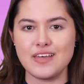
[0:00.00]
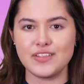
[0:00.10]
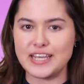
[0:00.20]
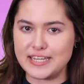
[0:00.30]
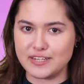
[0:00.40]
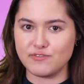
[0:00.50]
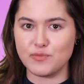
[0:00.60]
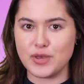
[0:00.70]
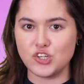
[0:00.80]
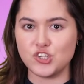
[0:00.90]
The leaked
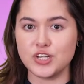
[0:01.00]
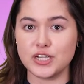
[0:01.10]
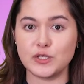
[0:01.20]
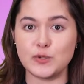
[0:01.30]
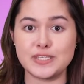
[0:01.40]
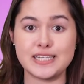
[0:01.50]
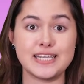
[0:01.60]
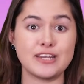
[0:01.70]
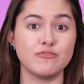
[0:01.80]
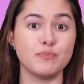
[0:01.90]
information includes
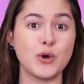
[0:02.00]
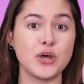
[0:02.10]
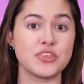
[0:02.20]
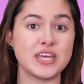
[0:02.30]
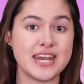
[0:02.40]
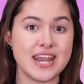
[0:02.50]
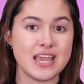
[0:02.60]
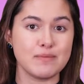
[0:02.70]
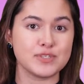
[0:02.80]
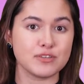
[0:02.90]
date of birth,
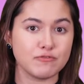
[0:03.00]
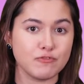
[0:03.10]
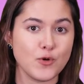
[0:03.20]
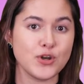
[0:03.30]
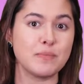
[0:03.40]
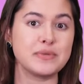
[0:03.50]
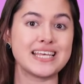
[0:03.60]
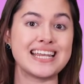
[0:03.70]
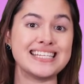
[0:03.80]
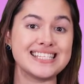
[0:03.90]
names, phone numbers,
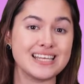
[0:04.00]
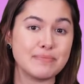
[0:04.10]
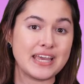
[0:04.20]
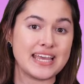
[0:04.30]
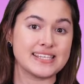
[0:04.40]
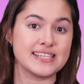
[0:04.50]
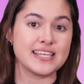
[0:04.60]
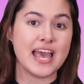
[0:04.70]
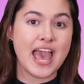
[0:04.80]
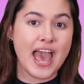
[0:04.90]
and in some
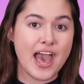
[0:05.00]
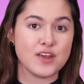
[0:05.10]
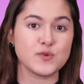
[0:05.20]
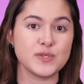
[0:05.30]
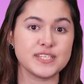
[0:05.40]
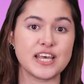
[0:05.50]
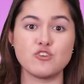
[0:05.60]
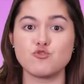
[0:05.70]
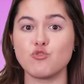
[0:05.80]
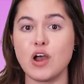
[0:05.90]
cases, addresses
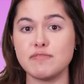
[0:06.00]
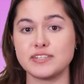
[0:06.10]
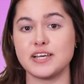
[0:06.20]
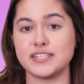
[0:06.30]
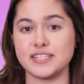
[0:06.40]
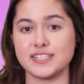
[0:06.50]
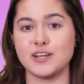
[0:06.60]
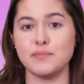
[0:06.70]
and driver's license